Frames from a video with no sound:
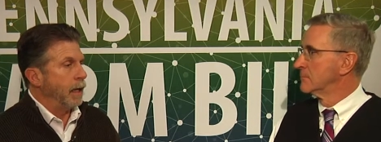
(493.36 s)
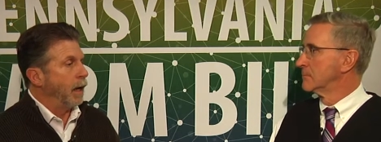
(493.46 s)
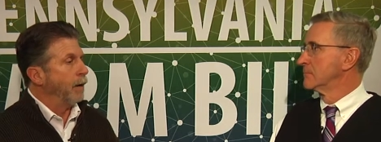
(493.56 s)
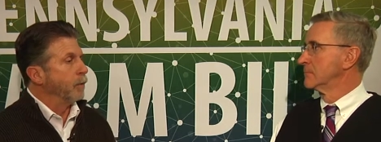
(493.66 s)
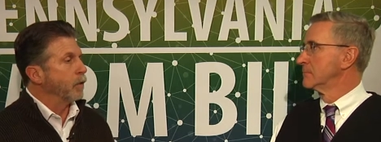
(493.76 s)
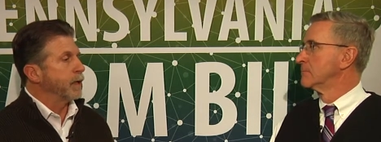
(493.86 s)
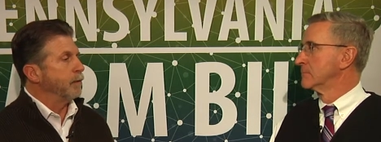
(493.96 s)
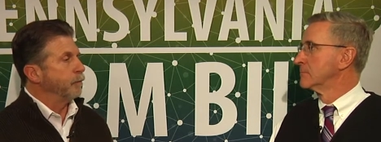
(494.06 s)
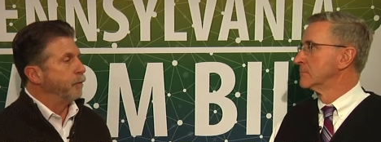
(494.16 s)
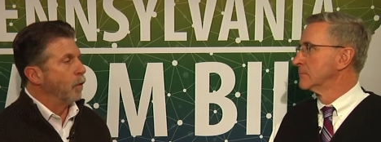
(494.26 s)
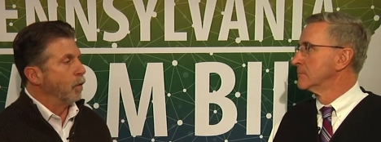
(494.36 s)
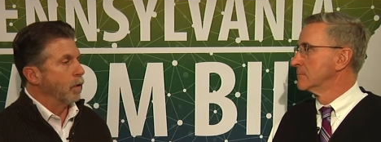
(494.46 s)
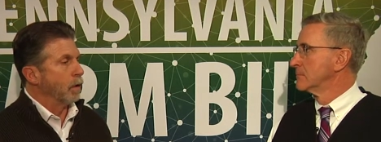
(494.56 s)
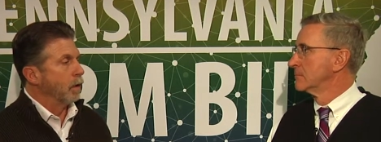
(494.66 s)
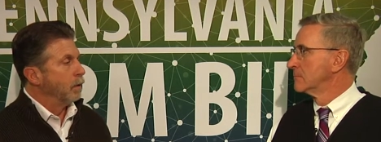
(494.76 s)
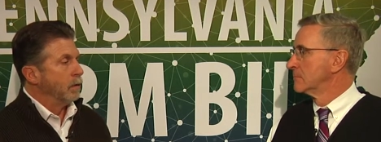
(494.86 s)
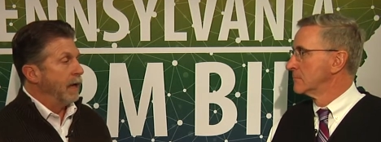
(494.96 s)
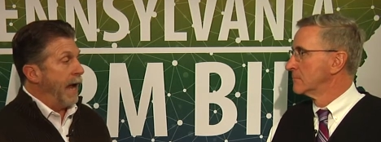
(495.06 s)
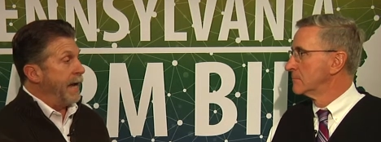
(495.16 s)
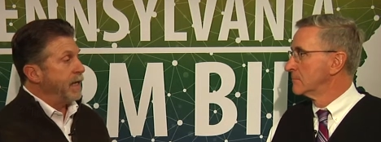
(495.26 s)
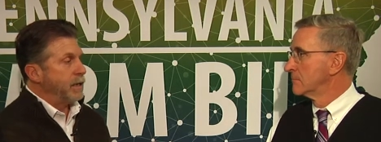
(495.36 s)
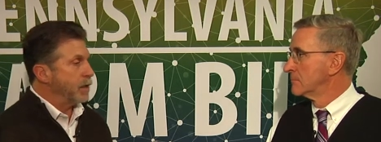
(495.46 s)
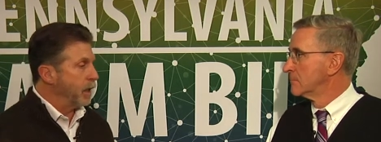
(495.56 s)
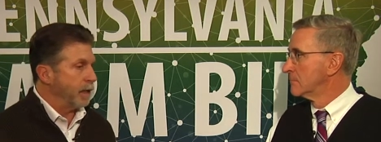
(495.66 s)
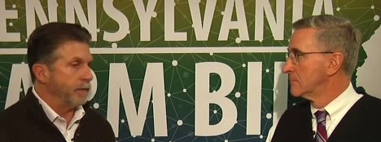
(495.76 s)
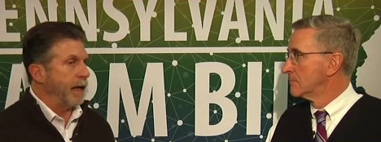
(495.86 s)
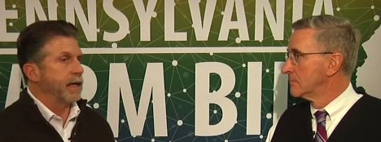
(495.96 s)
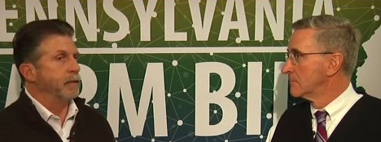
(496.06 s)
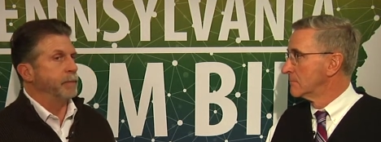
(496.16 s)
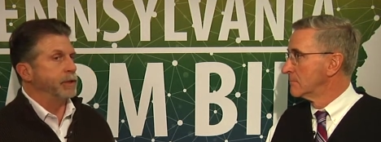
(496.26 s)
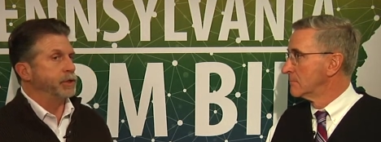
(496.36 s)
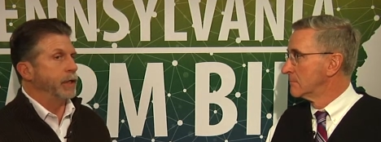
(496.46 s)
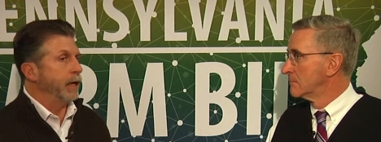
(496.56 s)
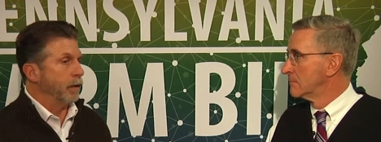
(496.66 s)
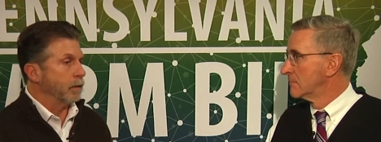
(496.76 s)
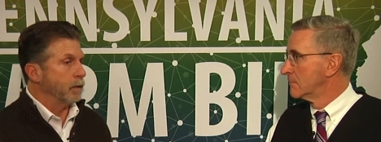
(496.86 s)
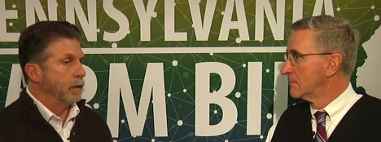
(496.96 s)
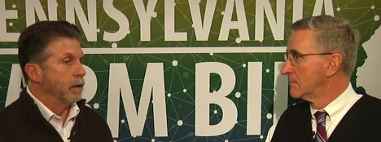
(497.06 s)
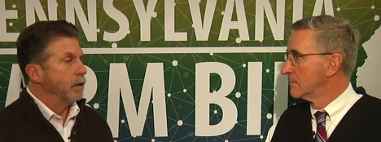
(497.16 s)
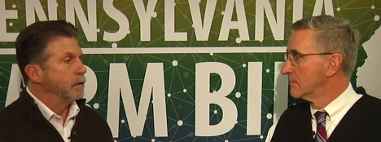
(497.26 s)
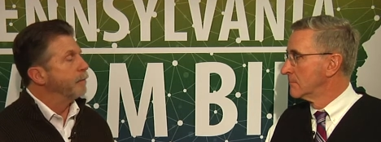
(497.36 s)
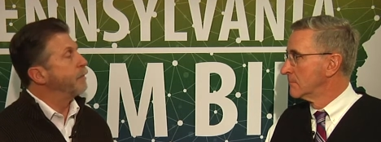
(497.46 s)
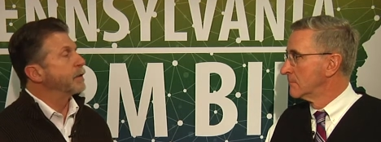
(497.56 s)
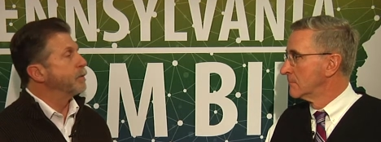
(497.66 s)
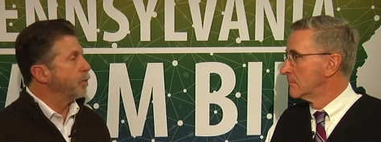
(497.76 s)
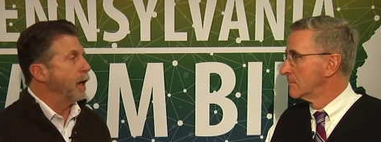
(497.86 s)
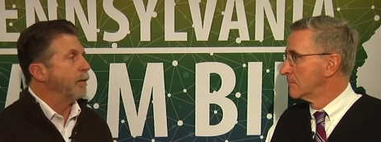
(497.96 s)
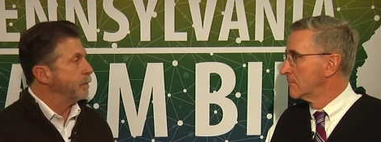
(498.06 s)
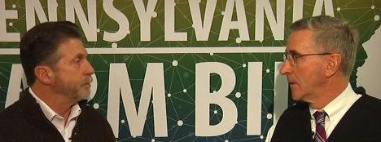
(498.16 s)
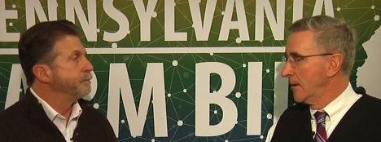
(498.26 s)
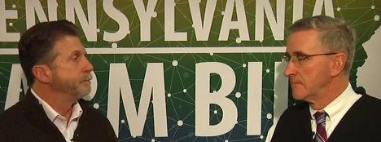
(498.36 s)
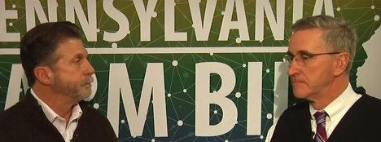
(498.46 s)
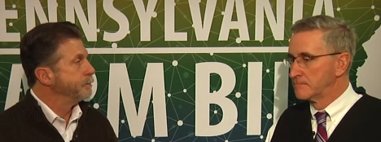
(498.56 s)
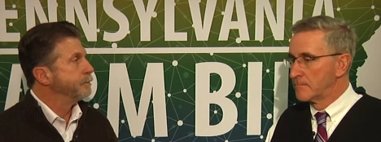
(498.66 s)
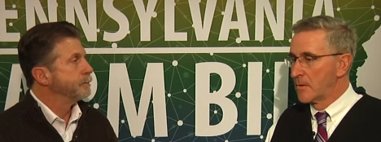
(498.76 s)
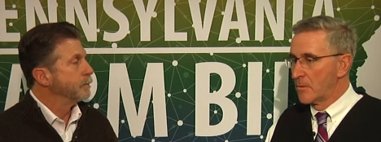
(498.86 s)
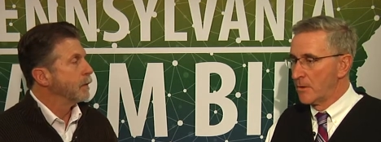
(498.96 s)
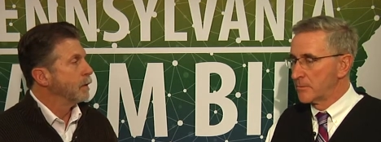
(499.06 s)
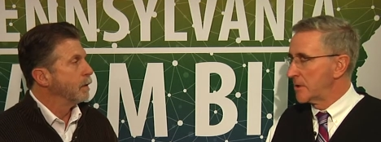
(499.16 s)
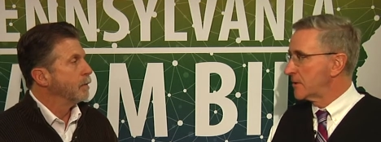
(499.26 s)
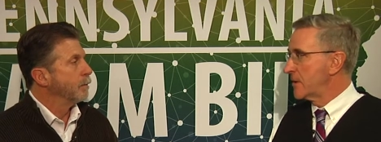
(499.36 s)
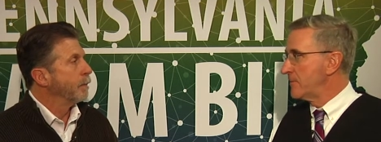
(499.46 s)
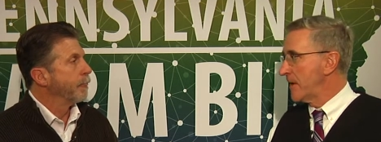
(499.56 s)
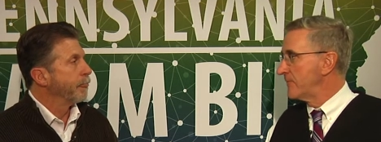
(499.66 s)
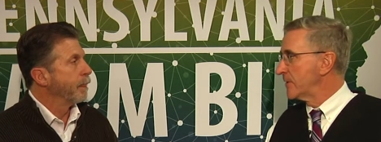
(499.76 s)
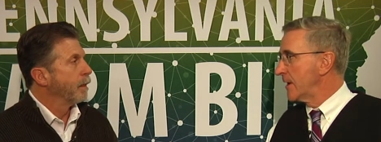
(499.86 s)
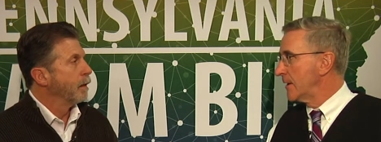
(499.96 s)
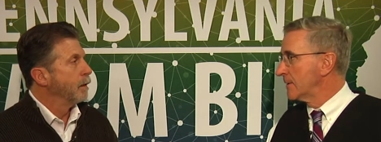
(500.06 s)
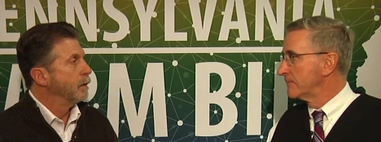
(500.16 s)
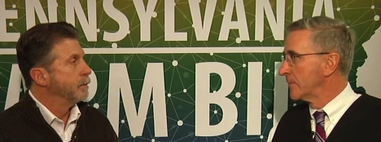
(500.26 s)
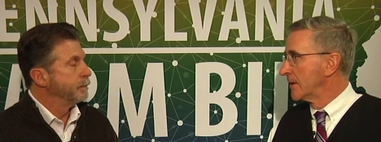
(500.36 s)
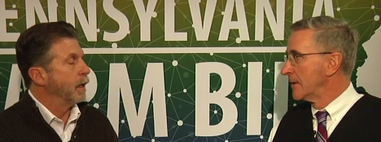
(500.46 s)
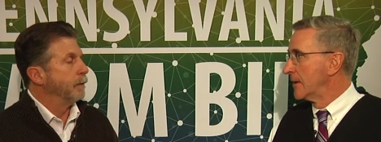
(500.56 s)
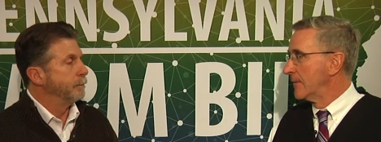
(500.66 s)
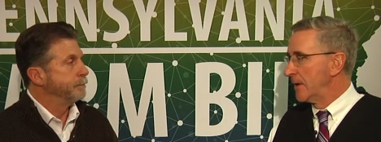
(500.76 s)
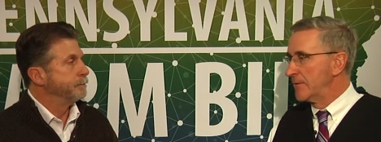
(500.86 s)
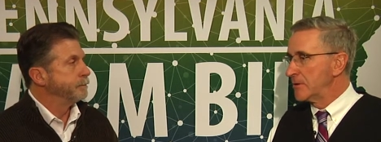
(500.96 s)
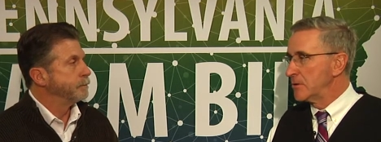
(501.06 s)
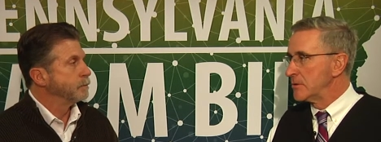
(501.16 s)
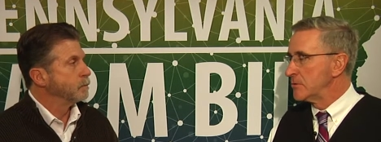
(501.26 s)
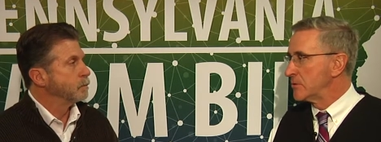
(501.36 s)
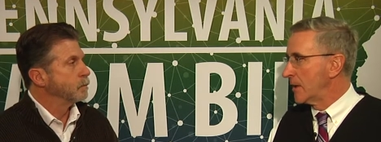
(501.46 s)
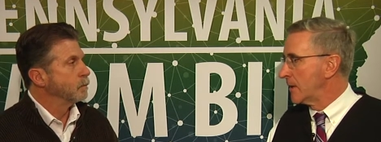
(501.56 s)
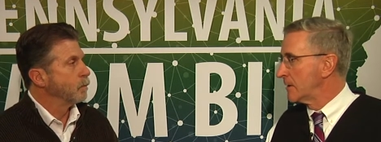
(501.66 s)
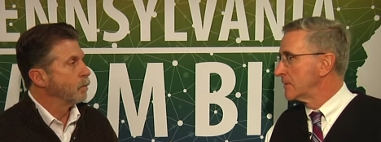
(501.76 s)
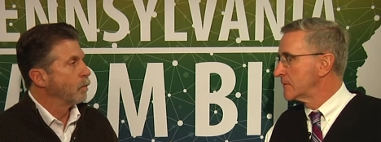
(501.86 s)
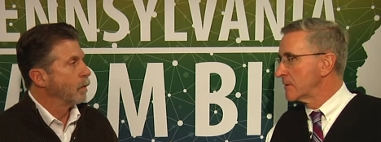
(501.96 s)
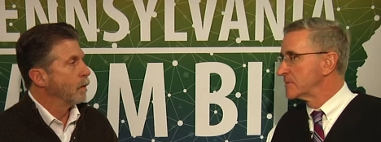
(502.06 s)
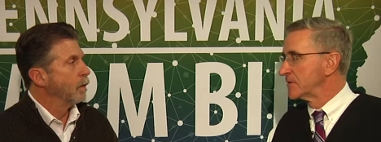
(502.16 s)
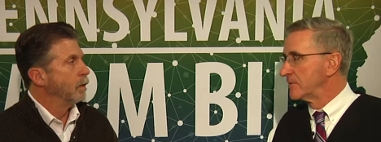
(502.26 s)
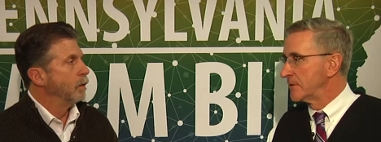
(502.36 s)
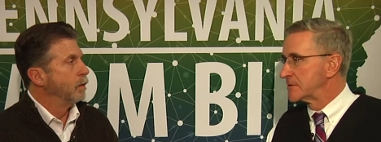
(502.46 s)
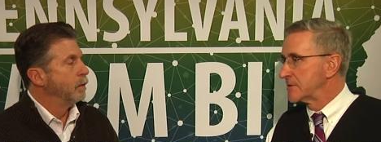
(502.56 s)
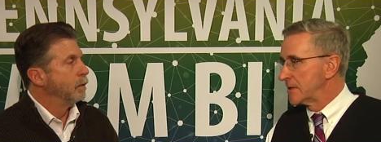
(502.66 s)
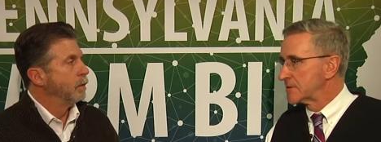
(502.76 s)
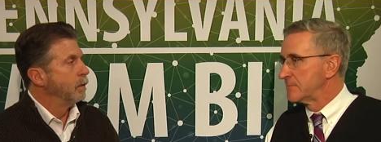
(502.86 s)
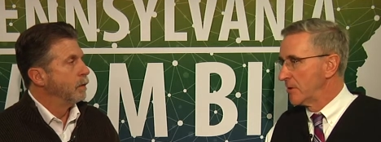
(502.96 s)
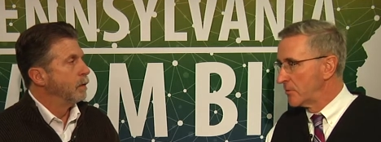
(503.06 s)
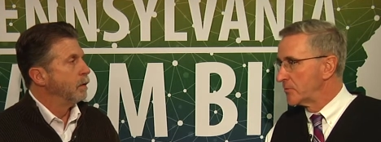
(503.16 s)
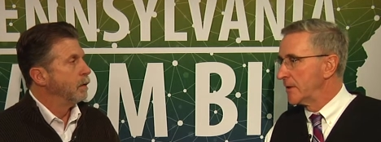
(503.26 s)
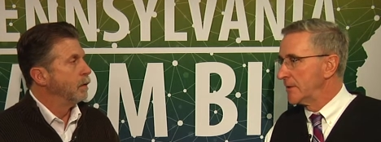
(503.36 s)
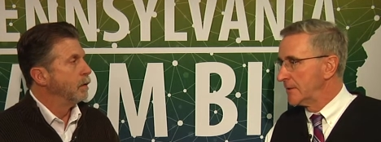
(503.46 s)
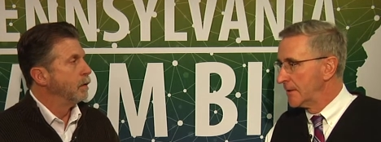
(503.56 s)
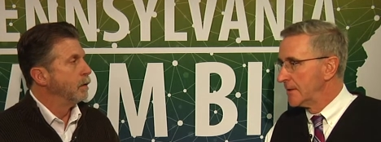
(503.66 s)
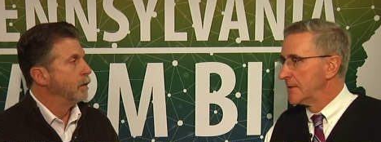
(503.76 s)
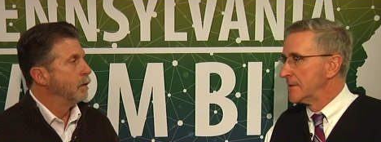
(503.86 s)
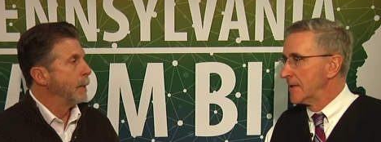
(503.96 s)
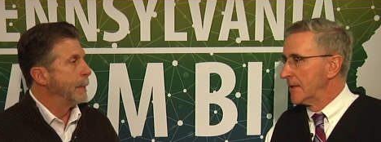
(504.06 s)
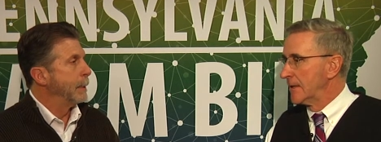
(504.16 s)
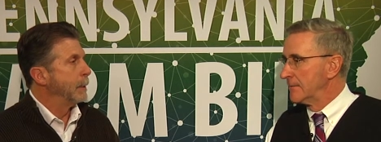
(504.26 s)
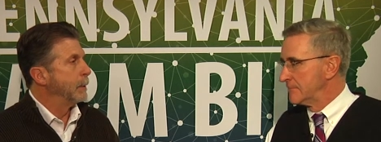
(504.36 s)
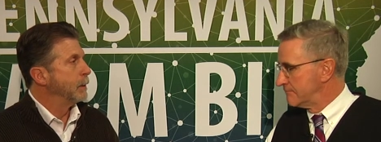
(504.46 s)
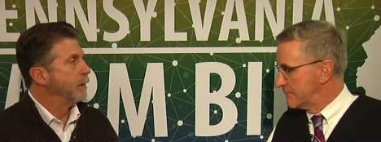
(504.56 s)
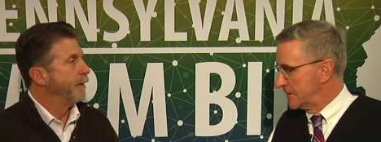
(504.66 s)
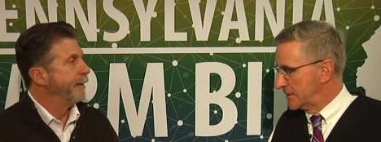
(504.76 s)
Speaker 1: and I'm looking for anything that can be shared to fix a problem.
Speaker 2: Well, keep advocating. I mean, I think you, you get it in terms of it's, it's both a, uh, it,